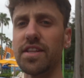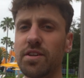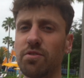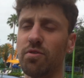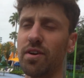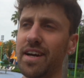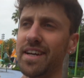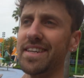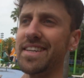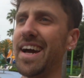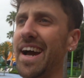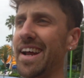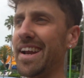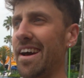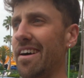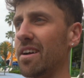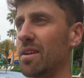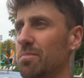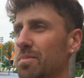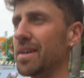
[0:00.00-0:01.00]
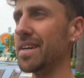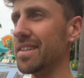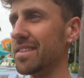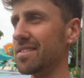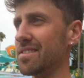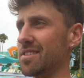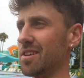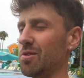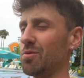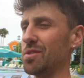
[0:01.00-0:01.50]
the rain died out a bit,
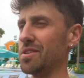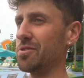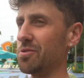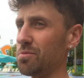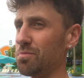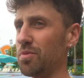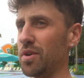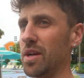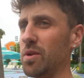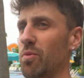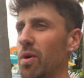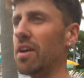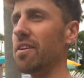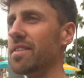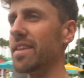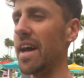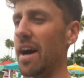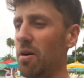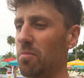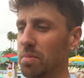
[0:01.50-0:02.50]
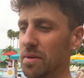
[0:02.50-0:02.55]
so we're doing pretty well now,